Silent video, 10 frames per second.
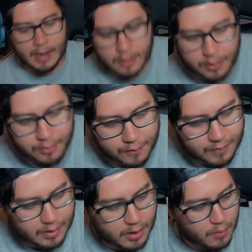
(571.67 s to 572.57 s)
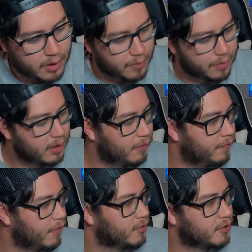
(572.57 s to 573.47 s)
another video here in the near
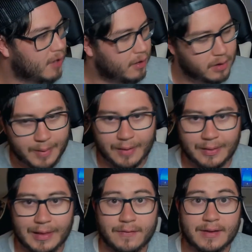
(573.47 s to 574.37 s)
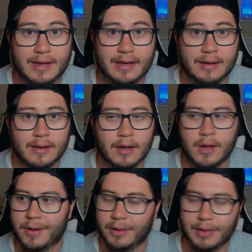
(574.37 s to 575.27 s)
future talking about
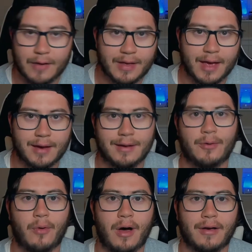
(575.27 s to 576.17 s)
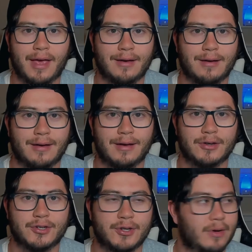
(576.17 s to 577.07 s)
left-handed,
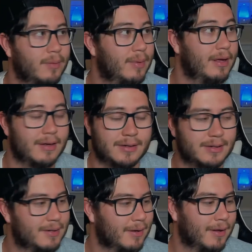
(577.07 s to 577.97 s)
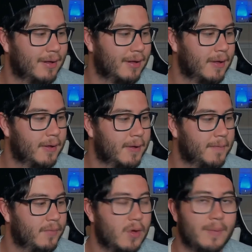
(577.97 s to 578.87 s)
wrong-handed shooting, because
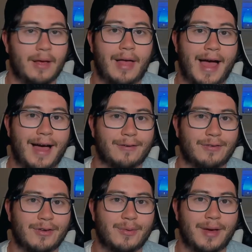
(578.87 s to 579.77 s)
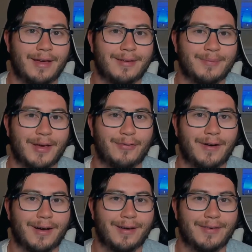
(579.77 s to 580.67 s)
you may laugh, you may make
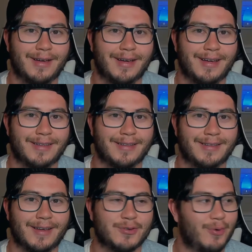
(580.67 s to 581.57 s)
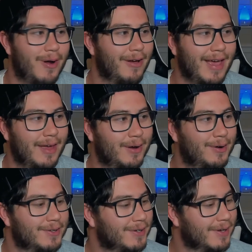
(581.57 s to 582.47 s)
fun of us
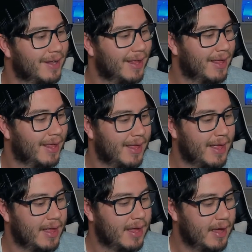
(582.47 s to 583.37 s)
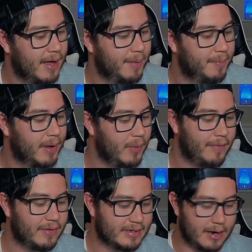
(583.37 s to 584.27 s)
wrong-handers, but we
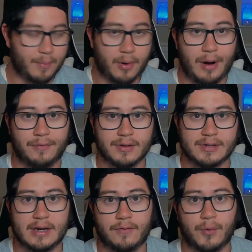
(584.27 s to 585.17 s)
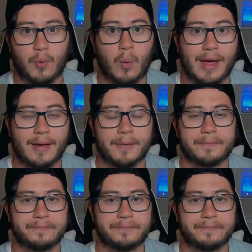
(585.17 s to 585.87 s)
have to set up our rifles a different way.